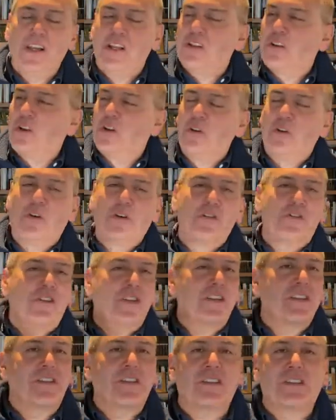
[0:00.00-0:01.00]
The Lord
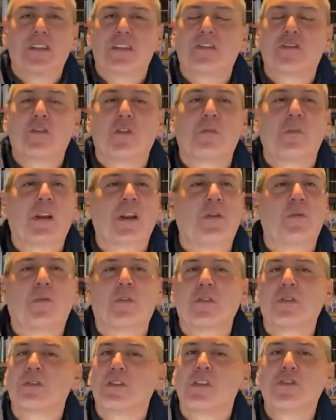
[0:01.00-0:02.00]
Jesus, in so many words,